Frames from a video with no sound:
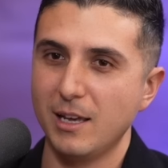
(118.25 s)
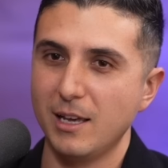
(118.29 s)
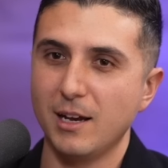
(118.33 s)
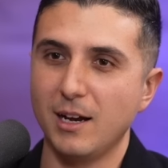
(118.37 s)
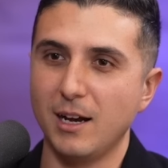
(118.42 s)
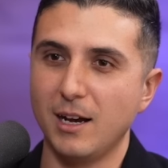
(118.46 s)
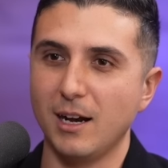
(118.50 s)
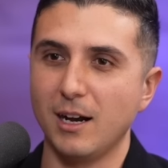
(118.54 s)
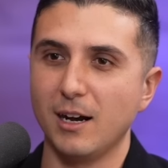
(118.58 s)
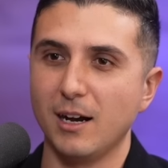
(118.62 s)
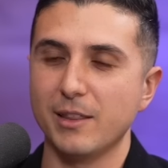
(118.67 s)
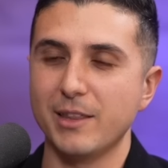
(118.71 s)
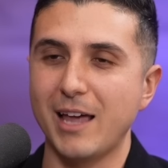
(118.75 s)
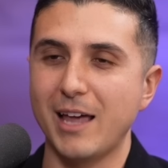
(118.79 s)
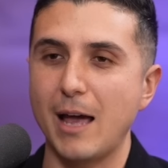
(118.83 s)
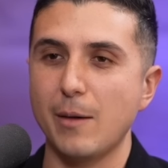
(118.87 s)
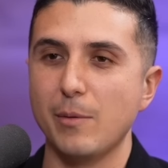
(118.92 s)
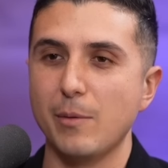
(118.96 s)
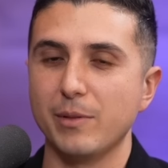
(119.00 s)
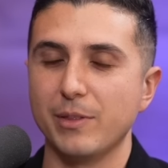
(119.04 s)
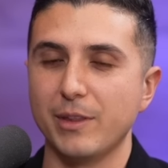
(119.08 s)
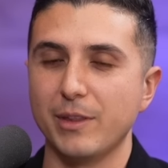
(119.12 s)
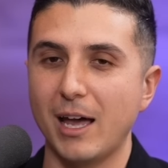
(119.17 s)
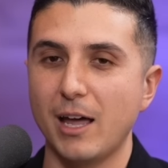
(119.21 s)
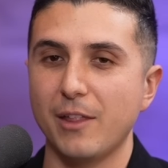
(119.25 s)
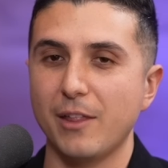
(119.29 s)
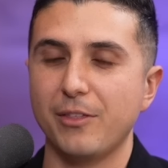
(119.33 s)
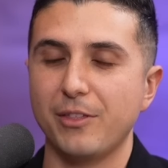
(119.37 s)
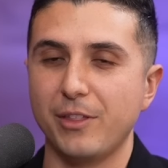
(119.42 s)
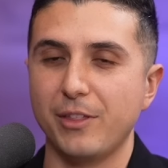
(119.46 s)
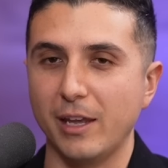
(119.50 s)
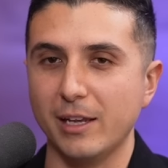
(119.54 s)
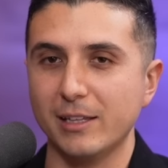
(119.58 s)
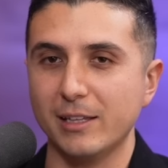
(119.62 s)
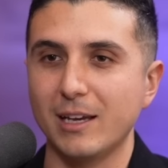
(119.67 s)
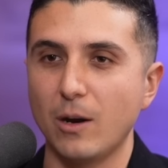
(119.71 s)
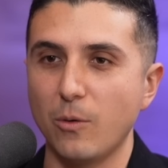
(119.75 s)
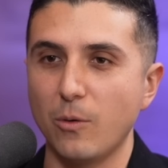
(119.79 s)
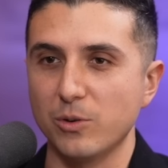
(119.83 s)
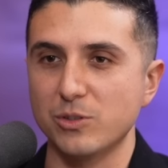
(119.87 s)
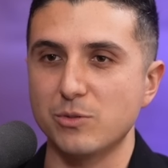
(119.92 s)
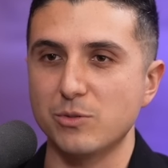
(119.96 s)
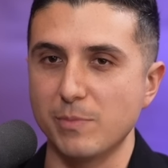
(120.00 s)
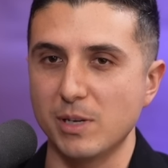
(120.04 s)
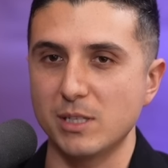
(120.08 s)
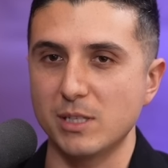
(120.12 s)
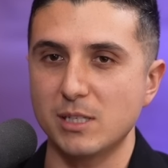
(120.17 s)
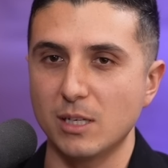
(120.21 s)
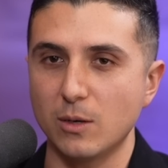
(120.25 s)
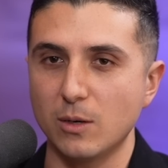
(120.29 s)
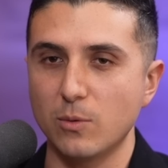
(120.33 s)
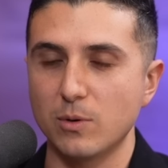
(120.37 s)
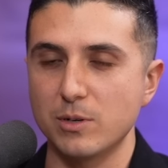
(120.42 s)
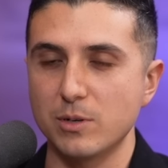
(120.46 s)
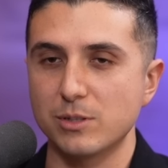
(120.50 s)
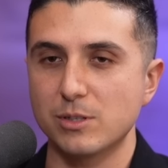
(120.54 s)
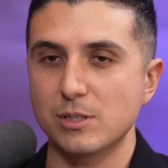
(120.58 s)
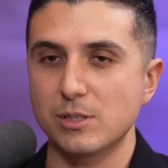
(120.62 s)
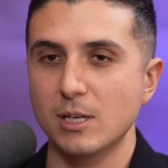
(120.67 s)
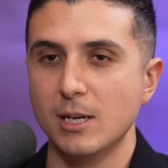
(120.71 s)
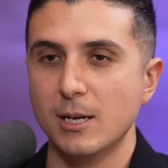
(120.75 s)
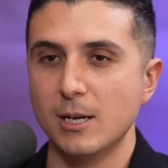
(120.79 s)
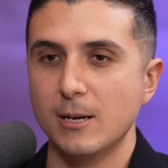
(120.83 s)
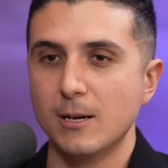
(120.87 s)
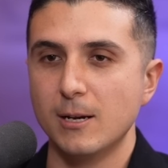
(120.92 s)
That thing that was missing was